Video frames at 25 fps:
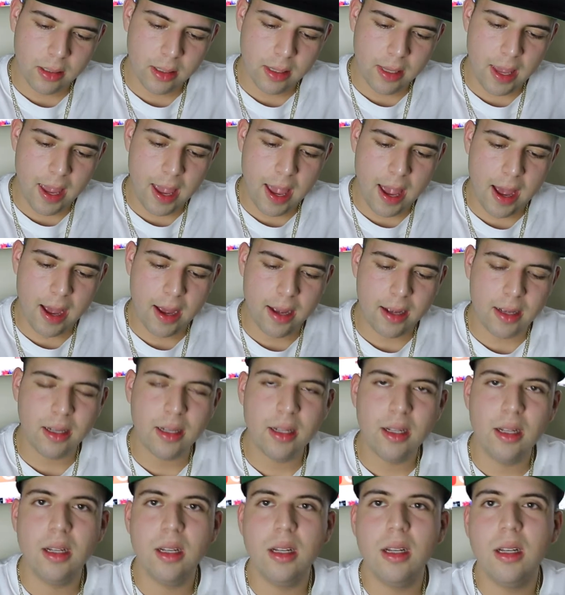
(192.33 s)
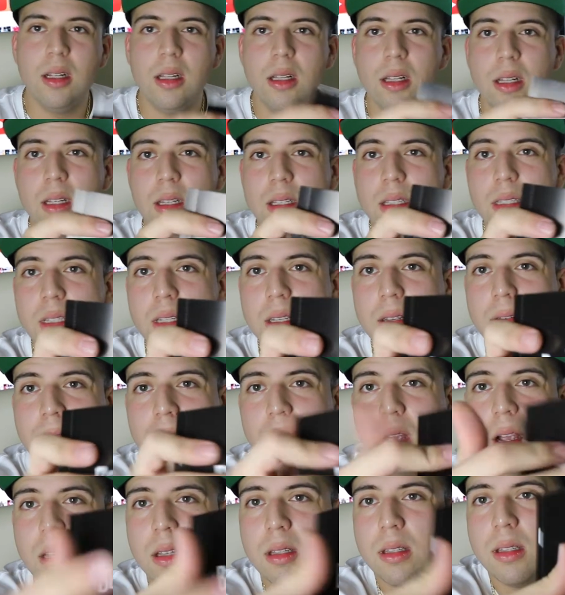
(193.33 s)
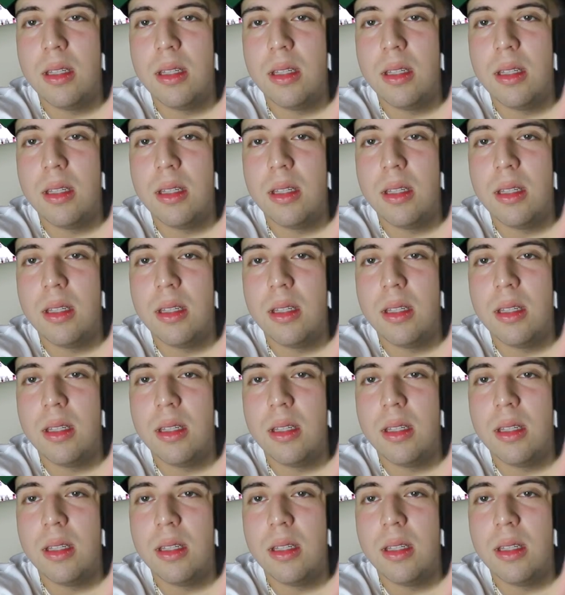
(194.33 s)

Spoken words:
Yeah. Let's see if y'all can